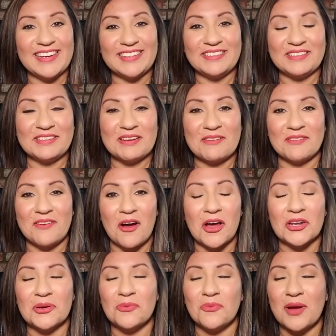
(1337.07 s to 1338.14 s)
you know, on
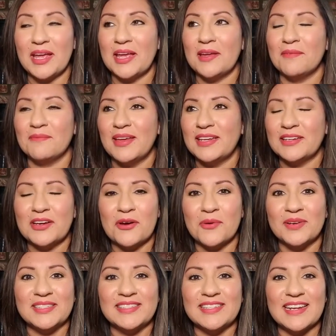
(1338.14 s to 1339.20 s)
a whim and
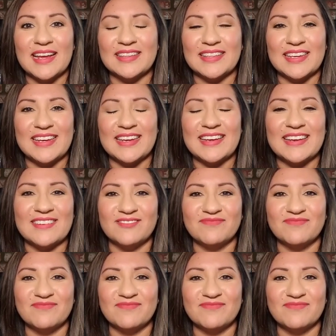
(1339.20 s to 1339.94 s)
coincidentally,